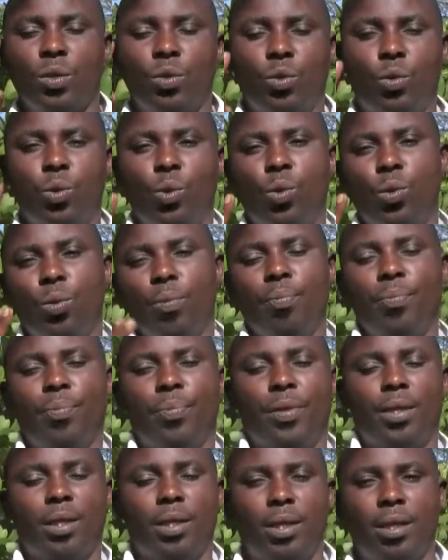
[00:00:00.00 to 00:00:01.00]
Two
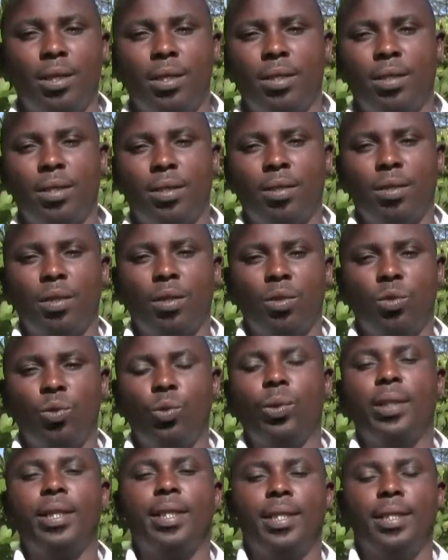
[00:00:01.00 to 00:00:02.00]
is
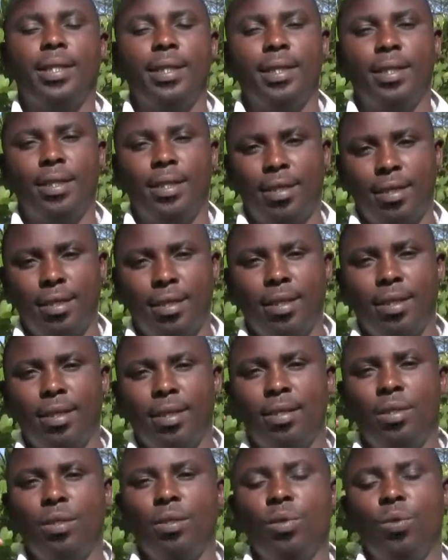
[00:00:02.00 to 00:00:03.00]
to create
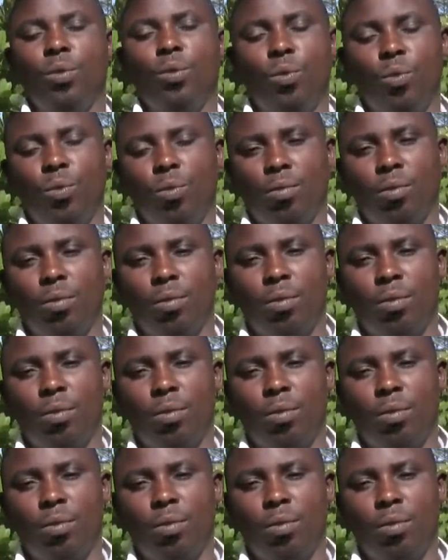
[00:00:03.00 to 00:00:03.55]
new